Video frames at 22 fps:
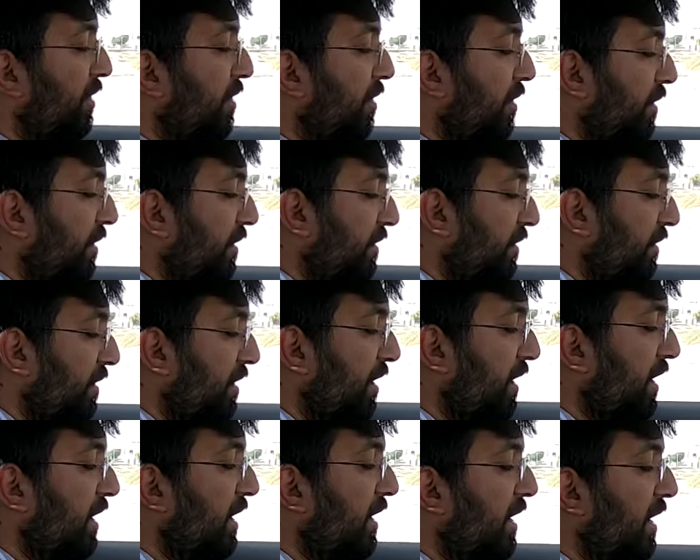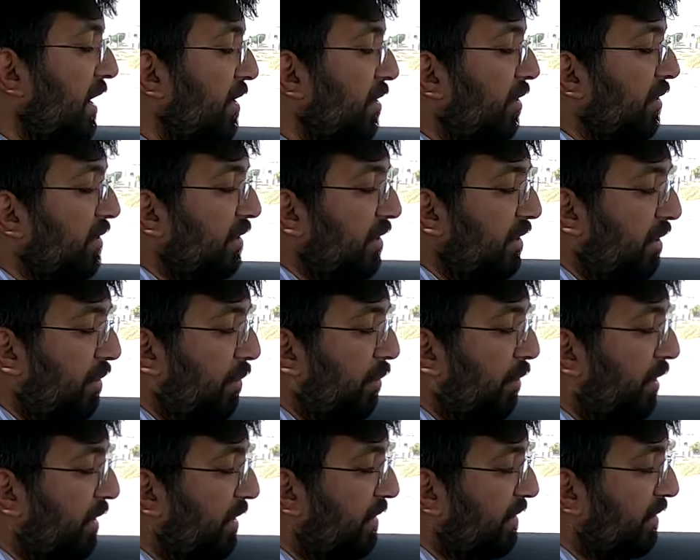your screen, and also the
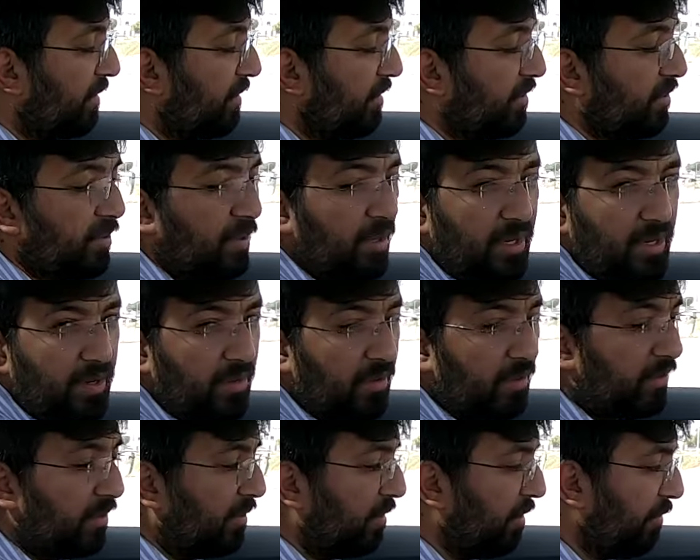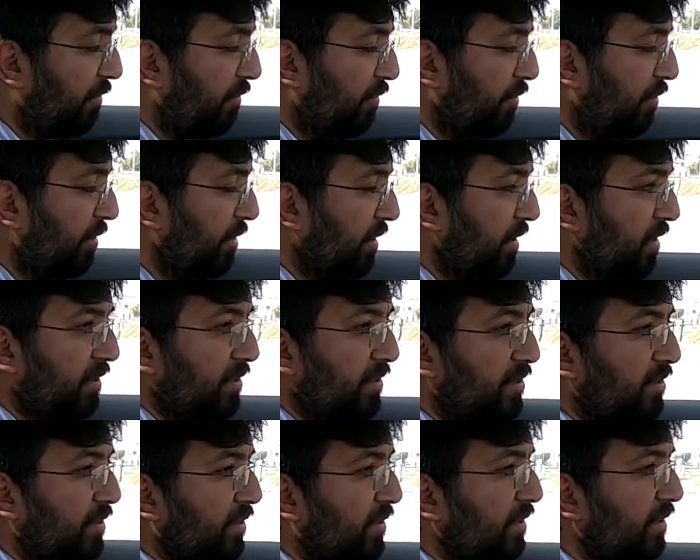voice control and also the phone
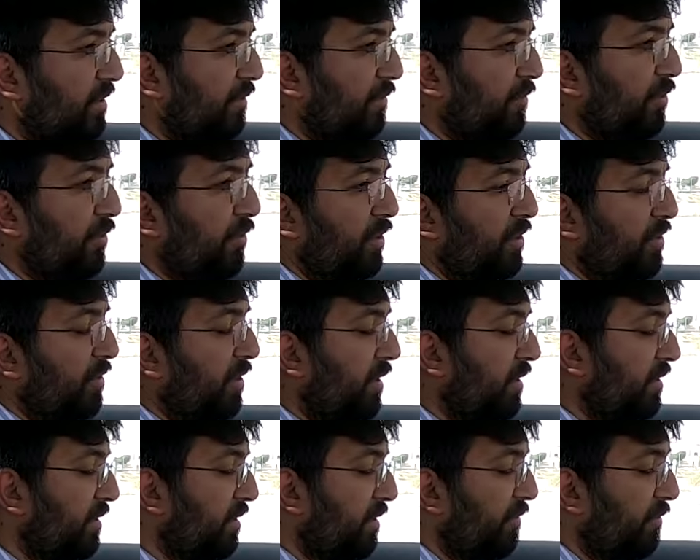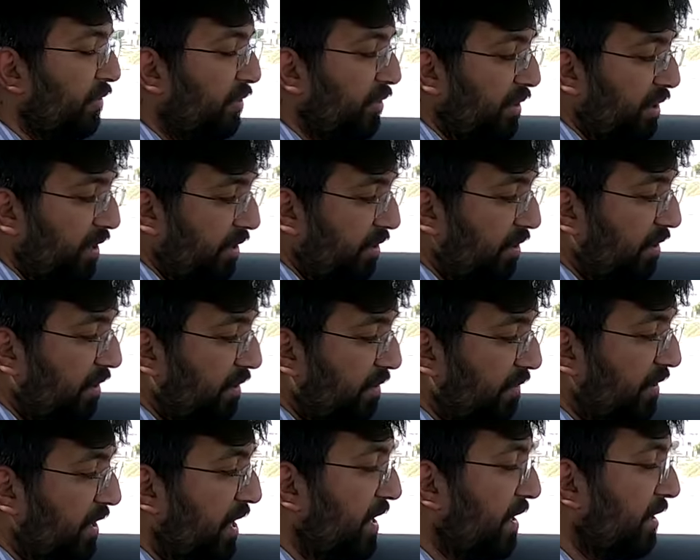controls if you want to answer the phone, and all
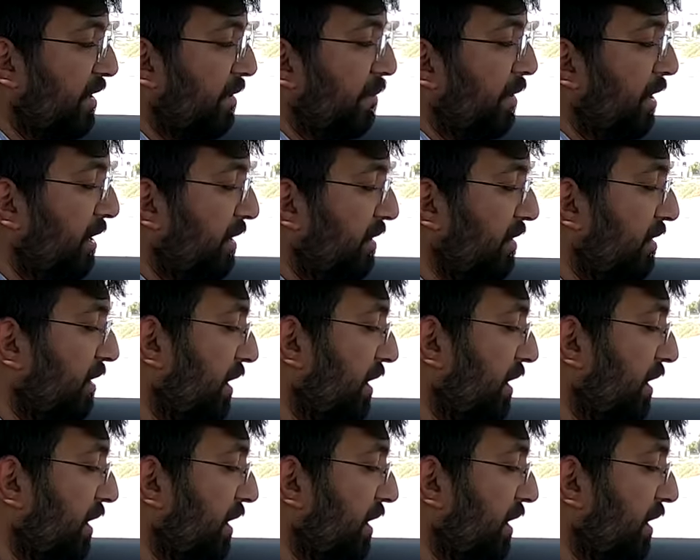of that. The buttons are